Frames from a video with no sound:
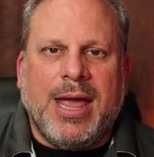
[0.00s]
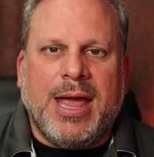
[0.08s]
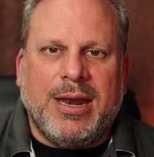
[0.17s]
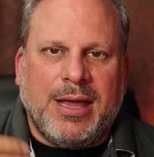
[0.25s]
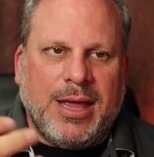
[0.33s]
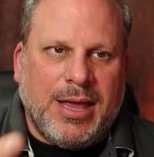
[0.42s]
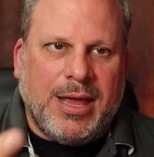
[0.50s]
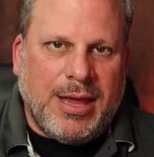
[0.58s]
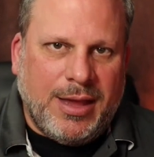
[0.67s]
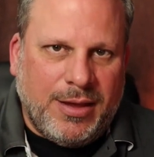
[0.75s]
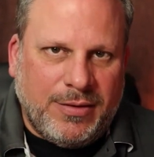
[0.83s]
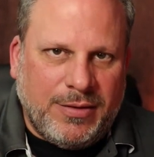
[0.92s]
it
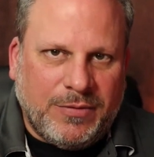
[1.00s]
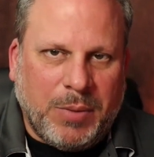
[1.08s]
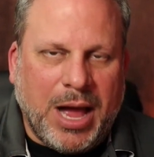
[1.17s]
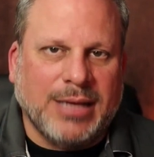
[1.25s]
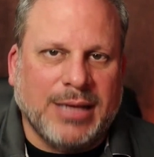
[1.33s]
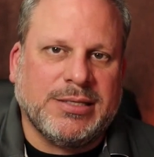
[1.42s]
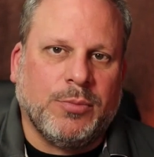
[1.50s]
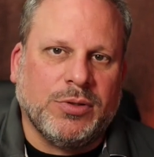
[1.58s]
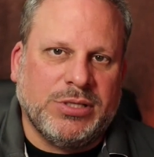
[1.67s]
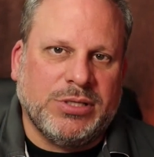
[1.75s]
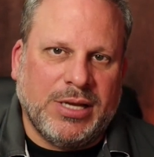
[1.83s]
is possible to